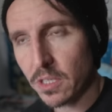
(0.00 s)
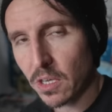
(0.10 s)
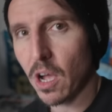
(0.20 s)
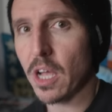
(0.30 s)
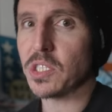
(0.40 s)
of the
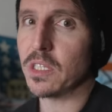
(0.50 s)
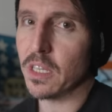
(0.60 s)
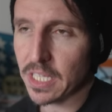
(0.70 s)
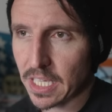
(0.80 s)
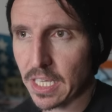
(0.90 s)
cost,
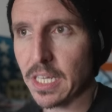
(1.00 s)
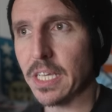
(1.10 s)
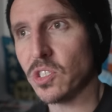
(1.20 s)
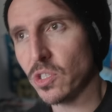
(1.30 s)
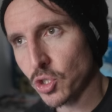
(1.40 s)
again,
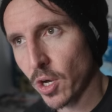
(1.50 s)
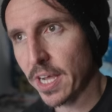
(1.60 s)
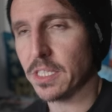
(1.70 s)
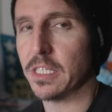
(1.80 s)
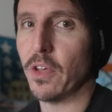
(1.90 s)
is the tray
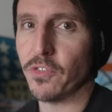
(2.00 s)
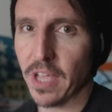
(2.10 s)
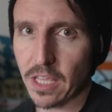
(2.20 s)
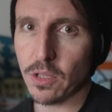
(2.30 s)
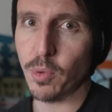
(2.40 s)
itself
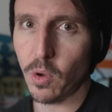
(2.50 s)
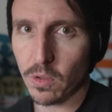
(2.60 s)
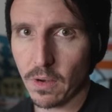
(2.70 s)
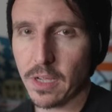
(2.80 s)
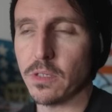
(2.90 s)
and the
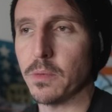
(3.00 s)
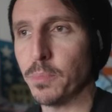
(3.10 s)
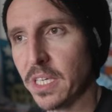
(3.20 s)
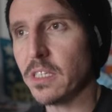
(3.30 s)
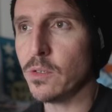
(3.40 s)
polarizer.
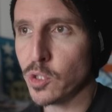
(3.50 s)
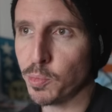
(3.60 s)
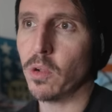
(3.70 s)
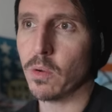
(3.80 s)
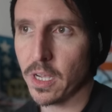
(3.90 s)
Big, huge
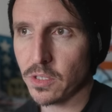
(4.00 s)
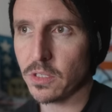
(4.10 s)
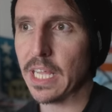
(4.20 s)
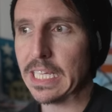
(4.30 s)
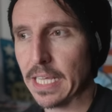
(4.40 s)

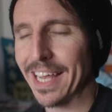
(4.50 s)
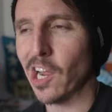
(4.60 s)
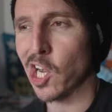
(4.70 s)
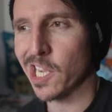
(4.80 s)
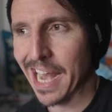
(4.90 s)
polarizers like that
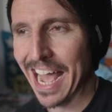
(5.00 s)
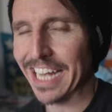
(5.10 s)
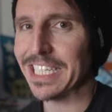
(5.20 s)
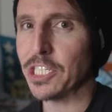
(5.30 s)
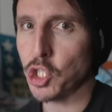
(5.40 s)
are
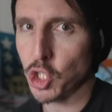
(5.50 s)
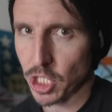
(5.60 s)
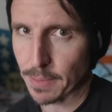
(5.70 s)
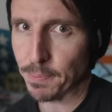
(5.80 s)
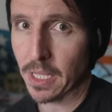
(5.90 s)
not
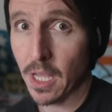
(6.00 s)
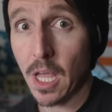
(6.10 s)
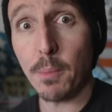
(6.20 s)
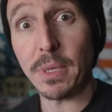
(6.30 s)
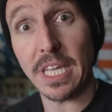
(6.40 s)
cheap,
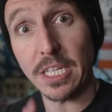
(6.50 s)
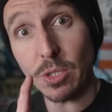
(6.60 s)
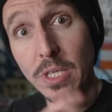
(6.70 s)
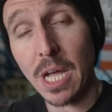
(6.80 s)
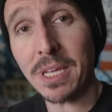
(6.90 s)
but they
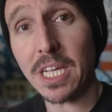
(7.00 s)
do come in